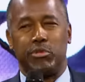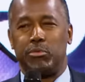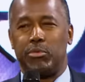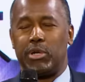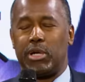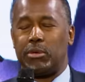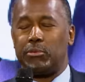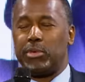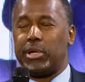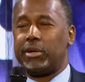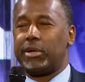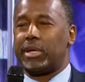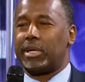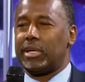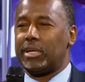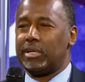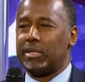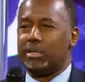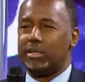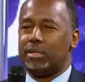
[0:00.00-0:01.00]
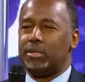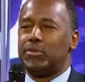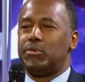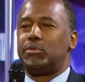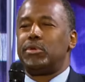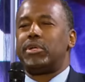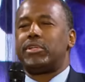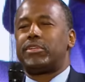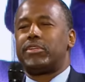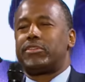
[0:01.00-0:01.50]
about America.
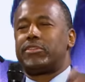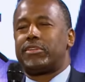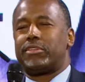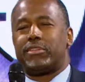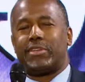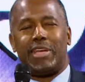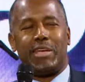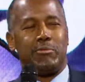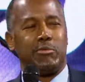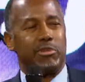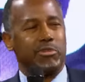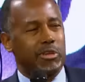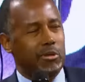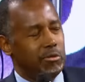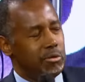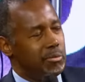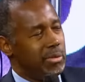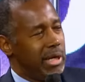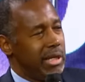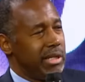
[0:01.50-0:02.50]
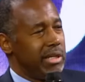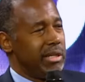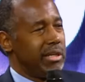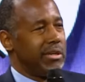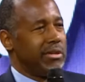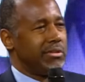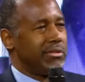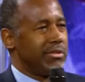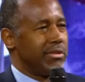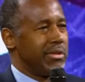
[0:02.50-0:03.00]
We're just the same as everybody
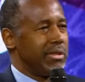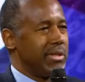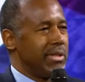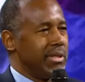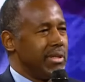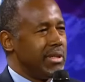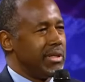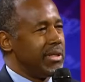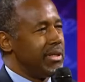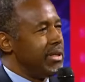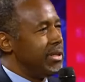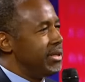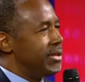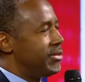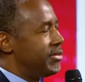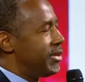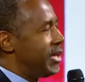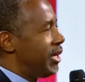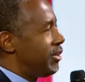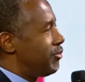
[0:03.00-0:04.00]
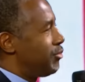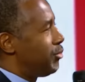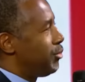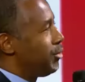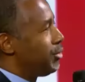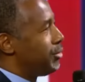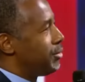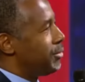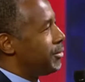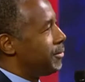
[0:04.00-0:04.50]
else. It's not
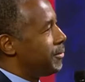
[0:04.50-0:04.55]
true.